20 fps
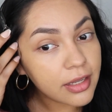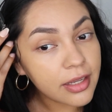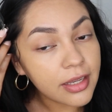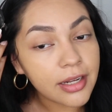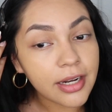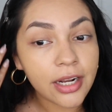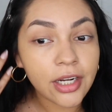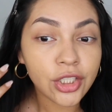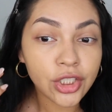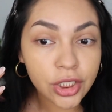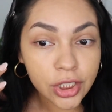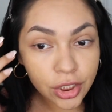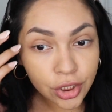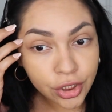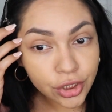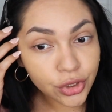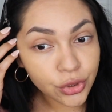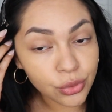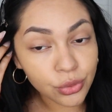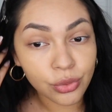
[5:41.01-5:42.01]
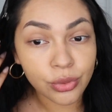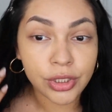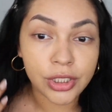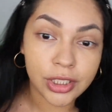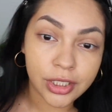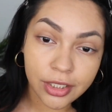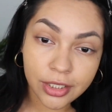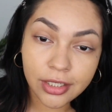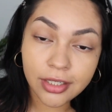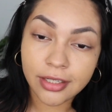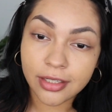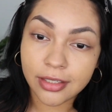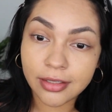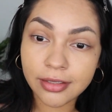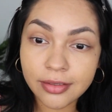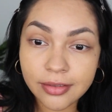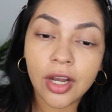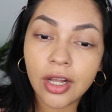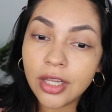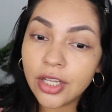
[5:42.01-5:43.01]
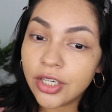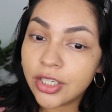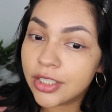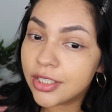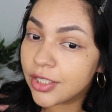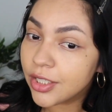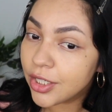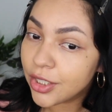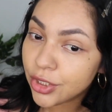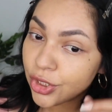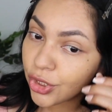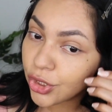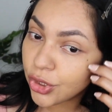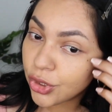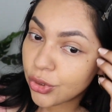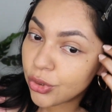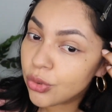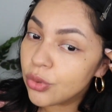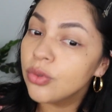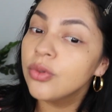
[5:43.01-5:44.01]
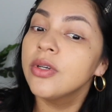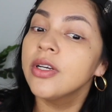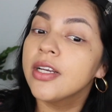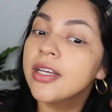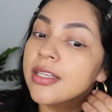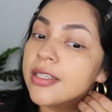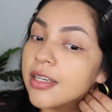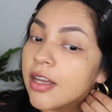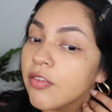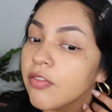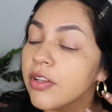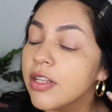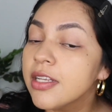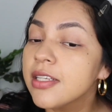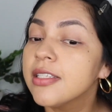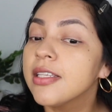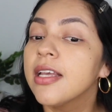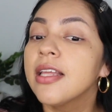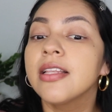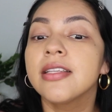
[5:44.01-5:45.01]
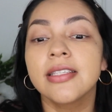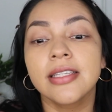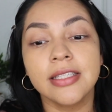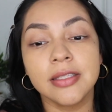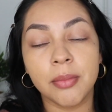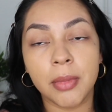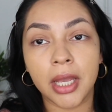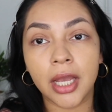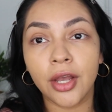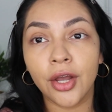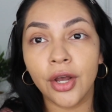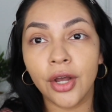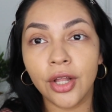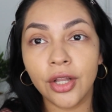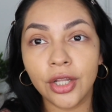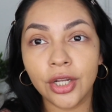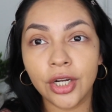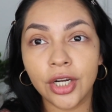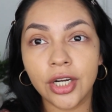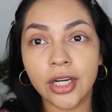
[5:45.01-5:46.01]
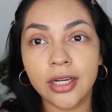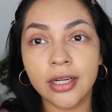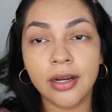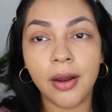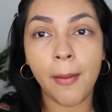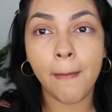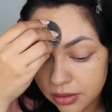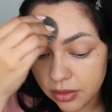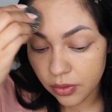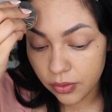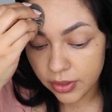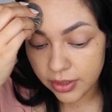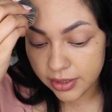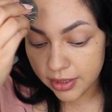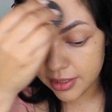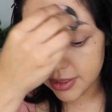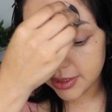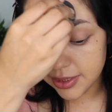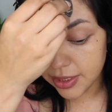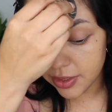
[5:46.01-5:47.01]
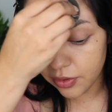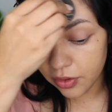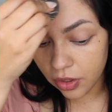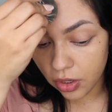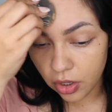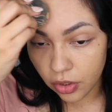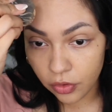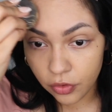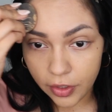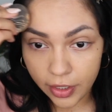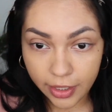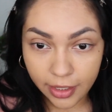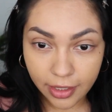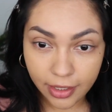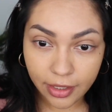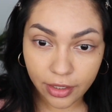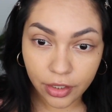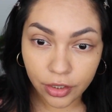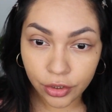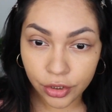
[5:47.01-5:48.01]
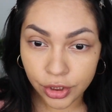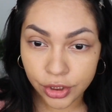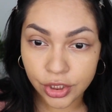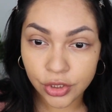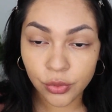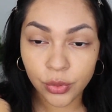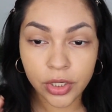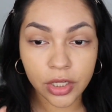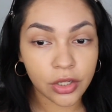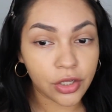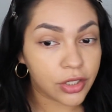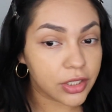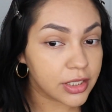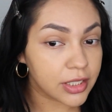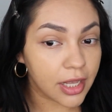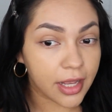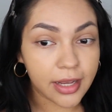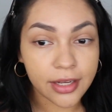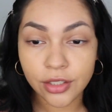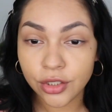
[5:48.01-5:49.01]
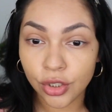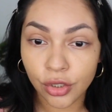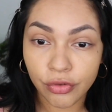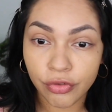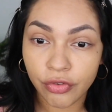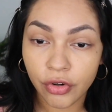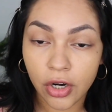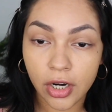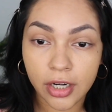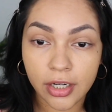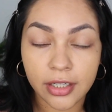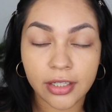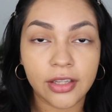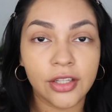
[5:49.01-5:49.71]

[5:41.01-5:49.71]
It actually looks really good. Color is good too. Can definitely say this is my color. So this is it all right here. This is what it looks like so far.